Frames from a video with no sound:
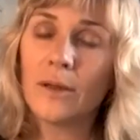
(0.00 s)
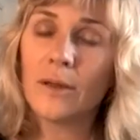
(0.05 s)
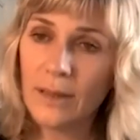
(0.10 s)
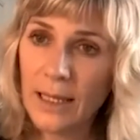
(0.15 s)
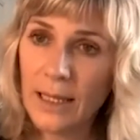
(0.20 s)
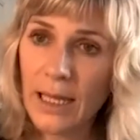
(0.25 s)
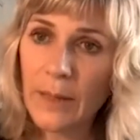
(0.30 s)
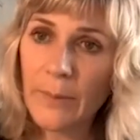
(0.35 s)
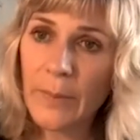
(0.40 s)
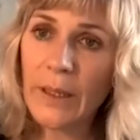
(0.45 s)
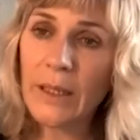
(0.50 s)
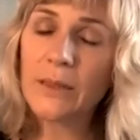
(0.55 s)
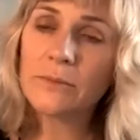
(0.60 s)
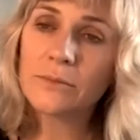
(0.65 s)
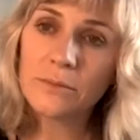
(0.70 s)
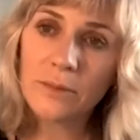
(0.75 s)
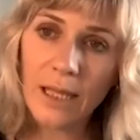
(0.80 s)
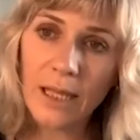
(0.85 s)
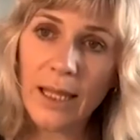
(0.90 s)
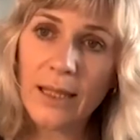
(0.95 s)
Labor
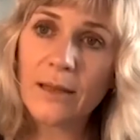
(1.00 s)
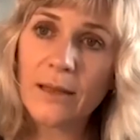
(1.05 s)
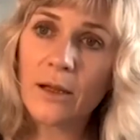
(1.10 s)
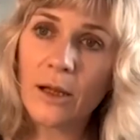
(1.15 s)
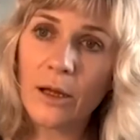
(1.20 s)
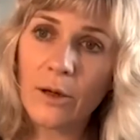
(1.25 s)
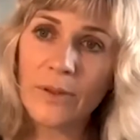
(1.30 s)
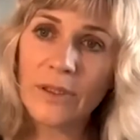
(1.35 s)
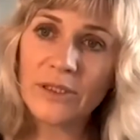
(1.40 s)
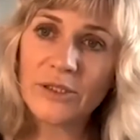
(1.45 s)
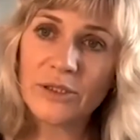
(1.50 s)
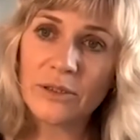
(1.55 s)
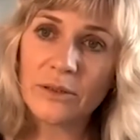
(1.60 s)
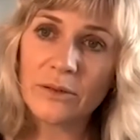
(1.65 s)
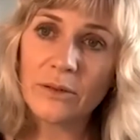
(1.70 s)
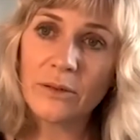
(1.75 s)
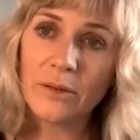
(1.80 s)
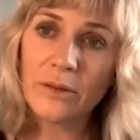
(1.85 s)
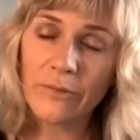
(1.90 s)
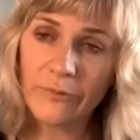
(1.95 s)
and the
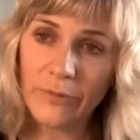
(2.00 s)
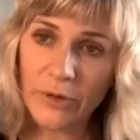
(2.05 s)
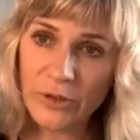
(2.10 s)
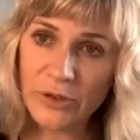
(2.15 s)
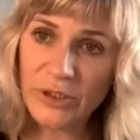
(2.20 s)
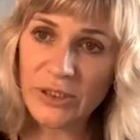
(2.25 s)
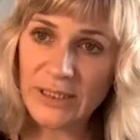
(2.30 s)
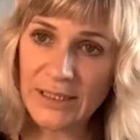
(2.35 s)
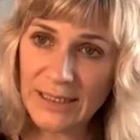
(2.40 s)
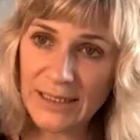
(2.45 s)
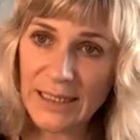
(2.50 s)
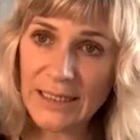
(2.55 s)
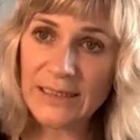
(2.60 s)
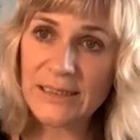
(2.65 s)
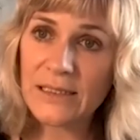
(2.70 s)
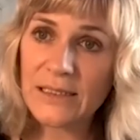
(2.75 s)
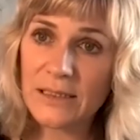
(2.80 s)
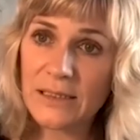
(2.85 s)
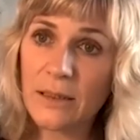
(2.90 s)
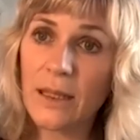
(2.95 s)
Coalition voted
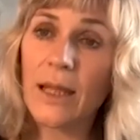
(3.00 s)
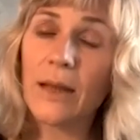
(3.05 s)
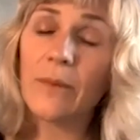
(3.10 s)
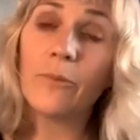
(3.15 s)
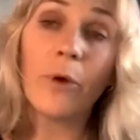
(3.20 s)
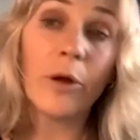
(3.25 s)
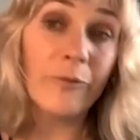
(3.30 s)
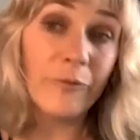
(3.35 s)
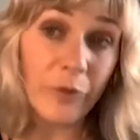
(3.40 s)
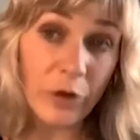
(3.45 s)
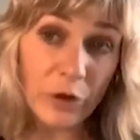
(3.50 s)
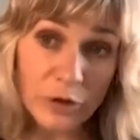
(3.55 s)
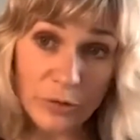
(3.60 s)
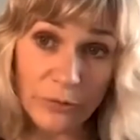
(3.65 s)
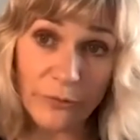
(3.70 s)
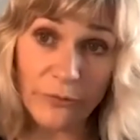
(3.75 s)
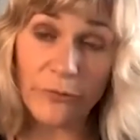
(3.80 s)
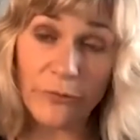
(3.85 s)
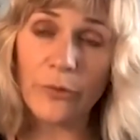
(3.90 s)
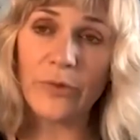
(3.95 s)
against and voted
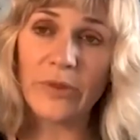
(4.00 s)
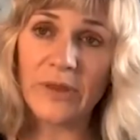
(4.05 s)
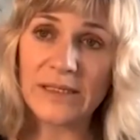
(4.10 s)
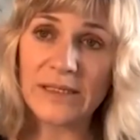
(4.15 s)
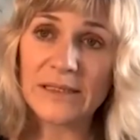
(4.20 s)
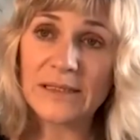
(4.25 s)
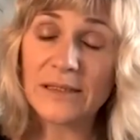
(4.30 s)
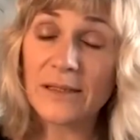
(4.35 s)
for this.